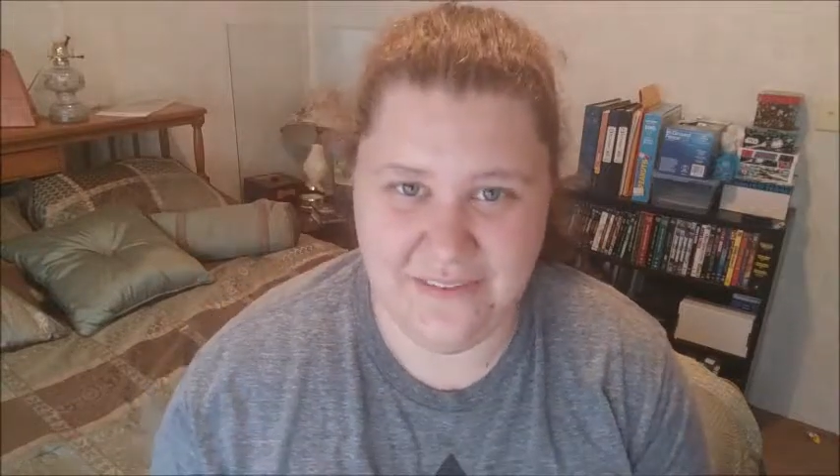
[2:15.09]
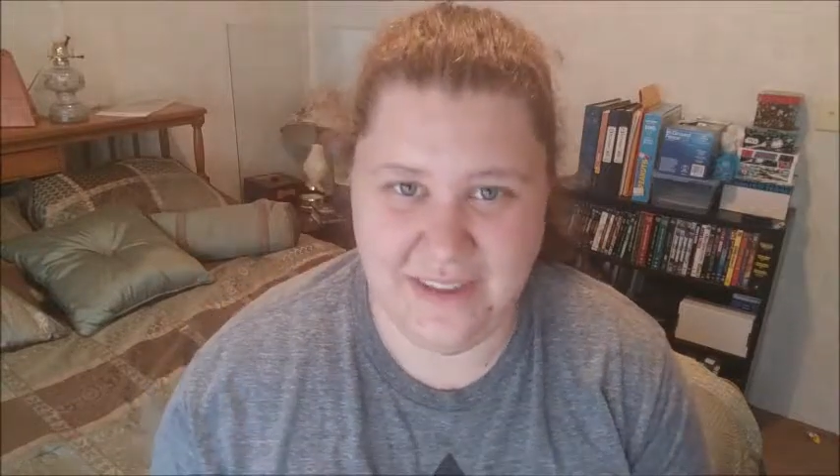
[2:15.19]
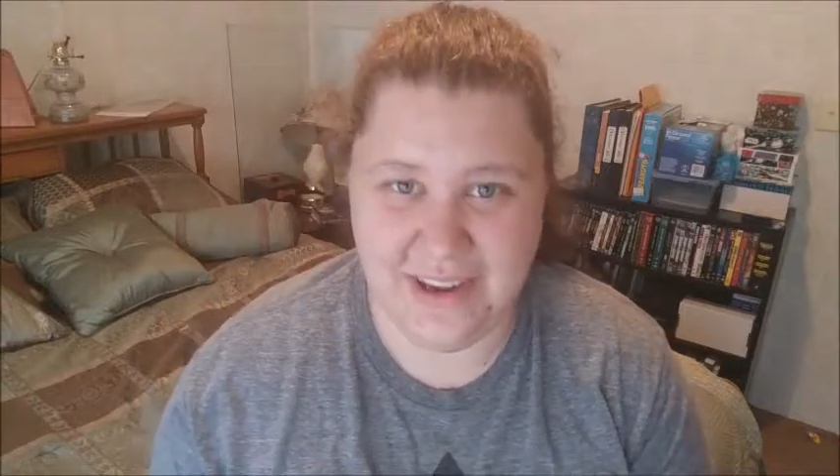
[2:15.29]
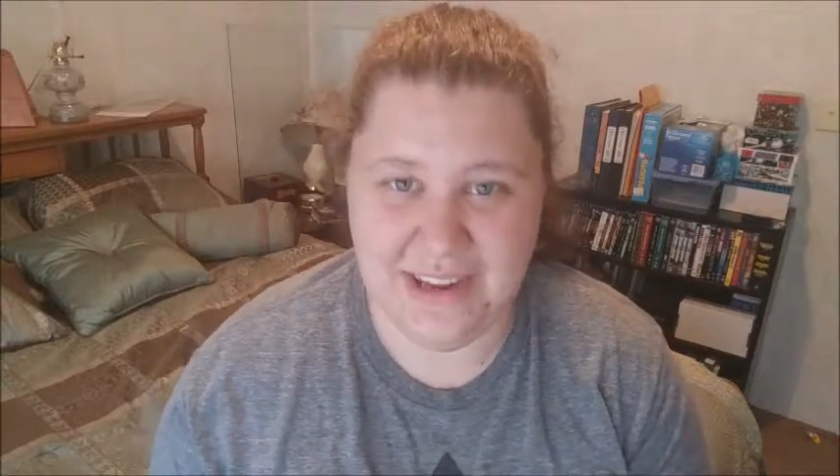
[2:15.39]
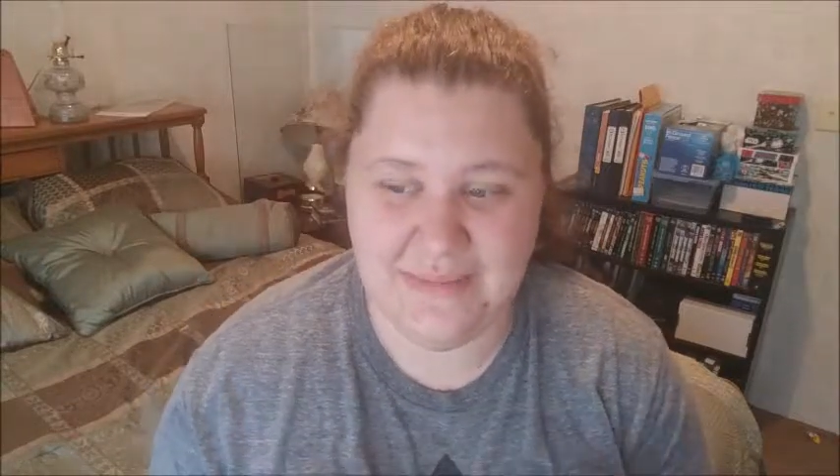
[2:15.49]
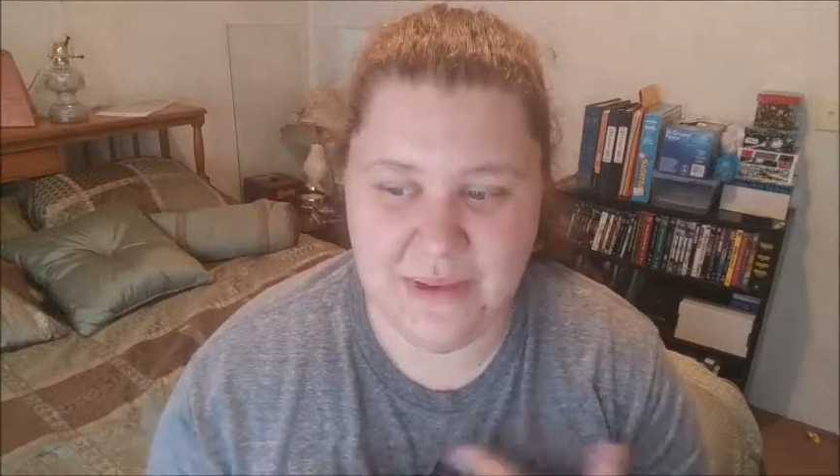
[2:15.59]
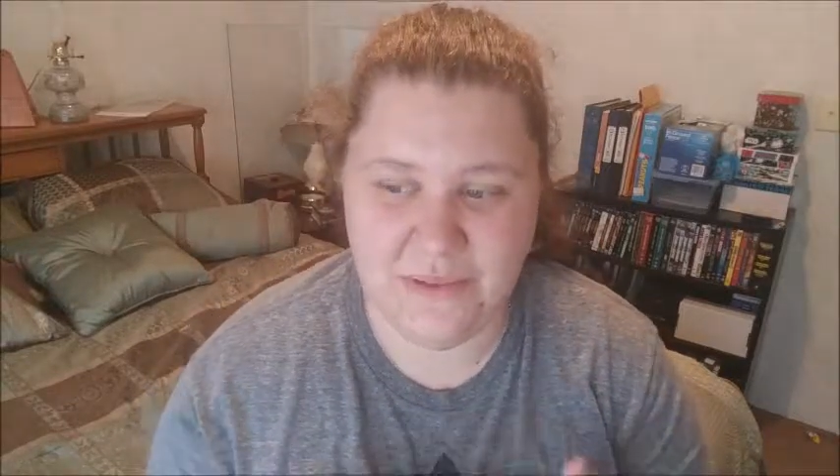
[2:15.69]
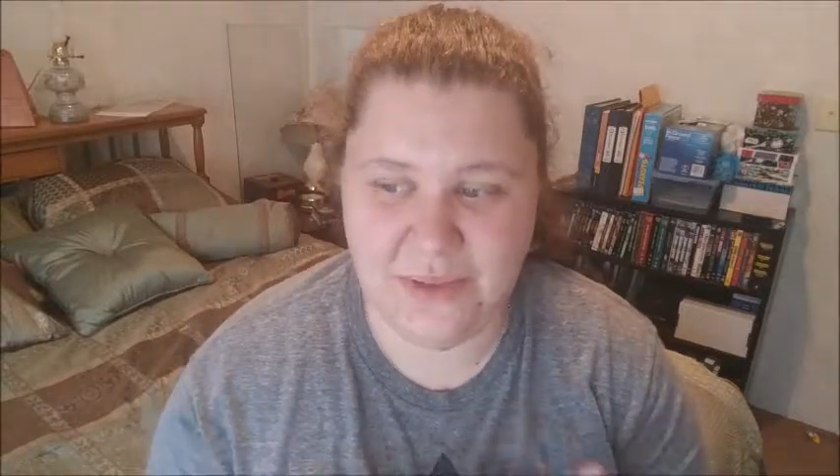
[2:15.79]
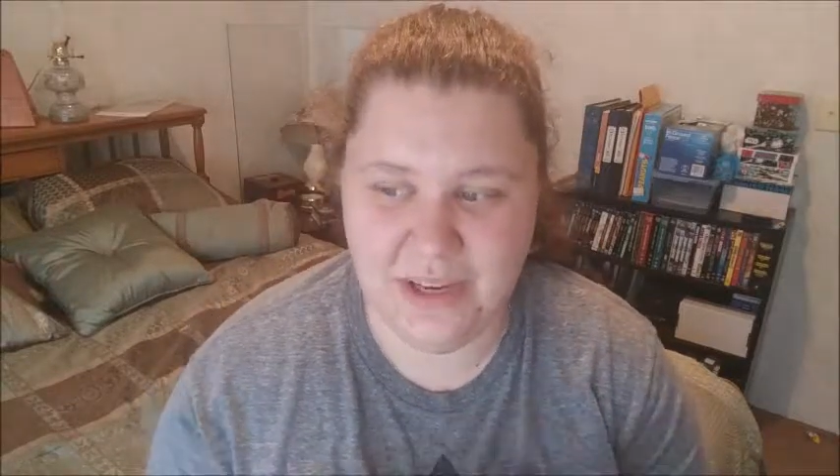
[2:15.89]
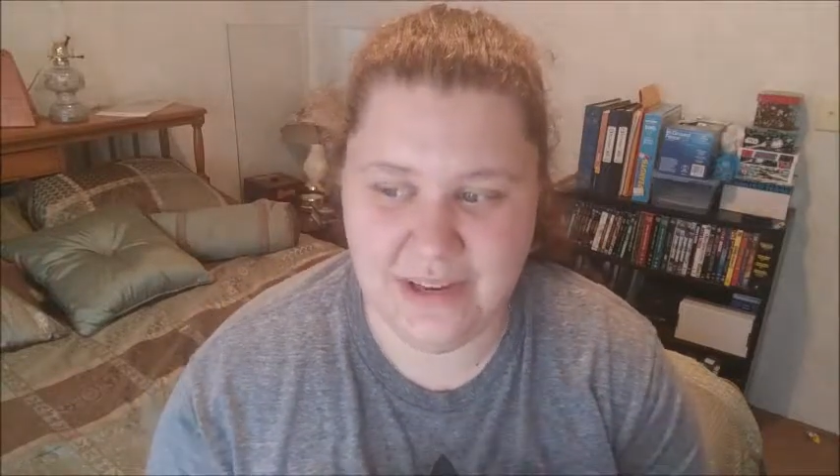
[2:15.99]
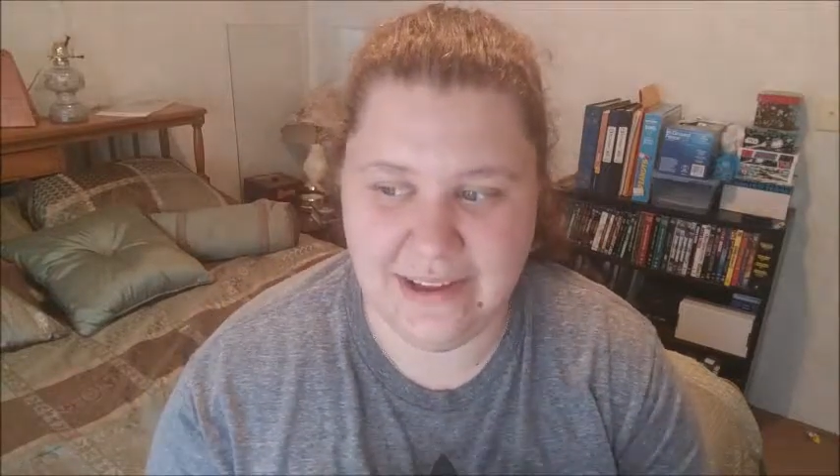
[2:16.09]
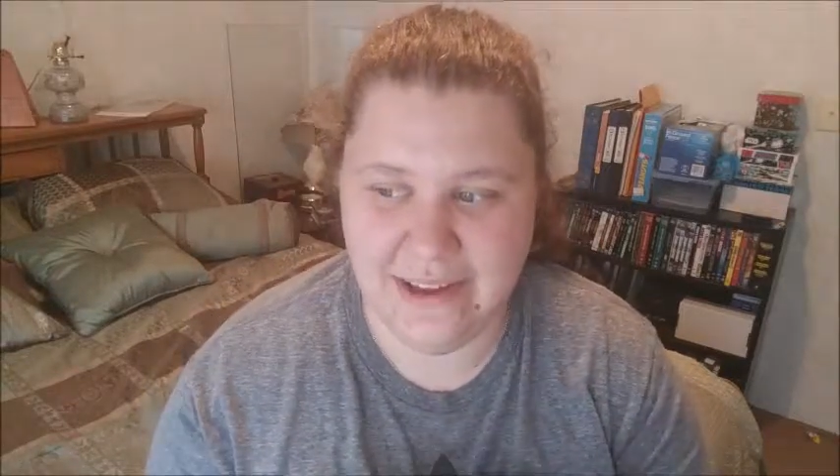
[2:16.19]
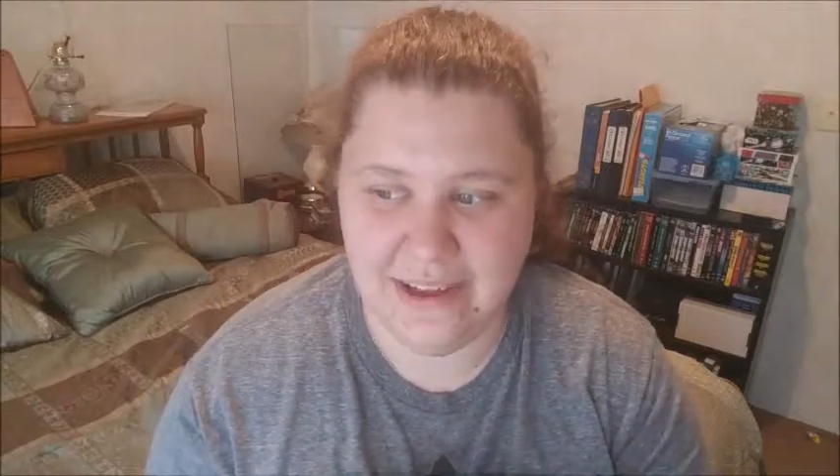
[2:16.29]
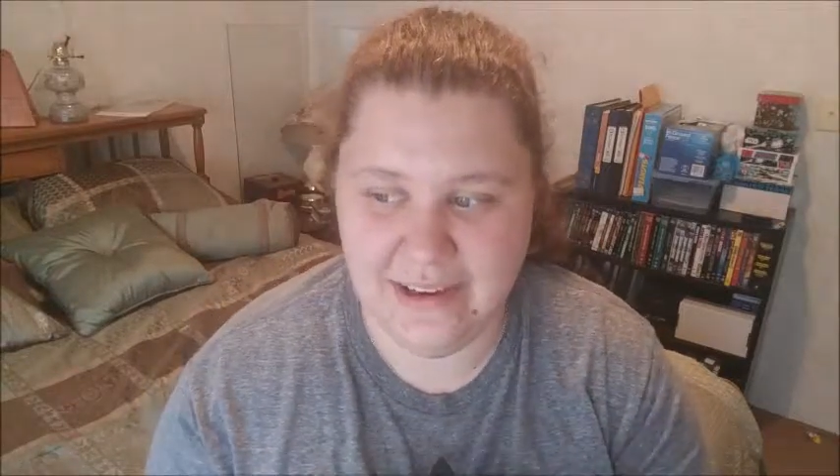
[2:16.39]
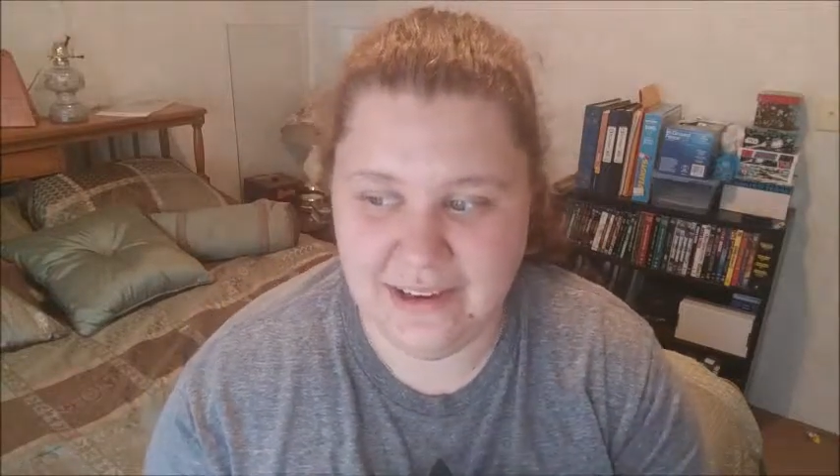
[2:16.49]
a fandom? I'm really
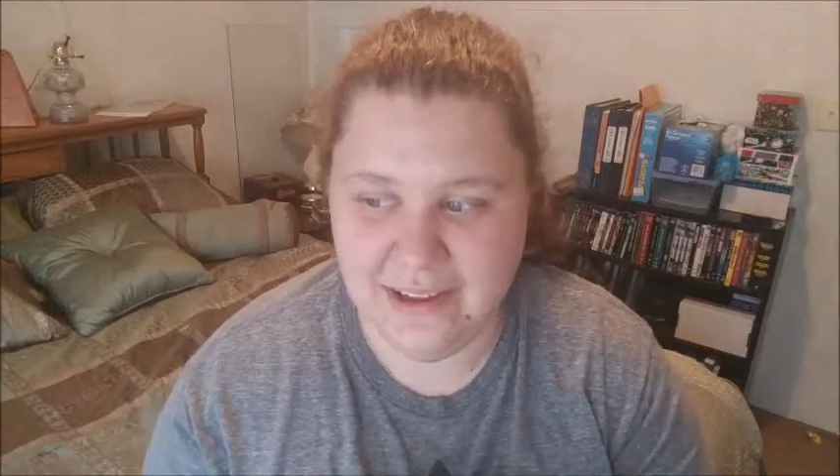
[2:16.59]
not.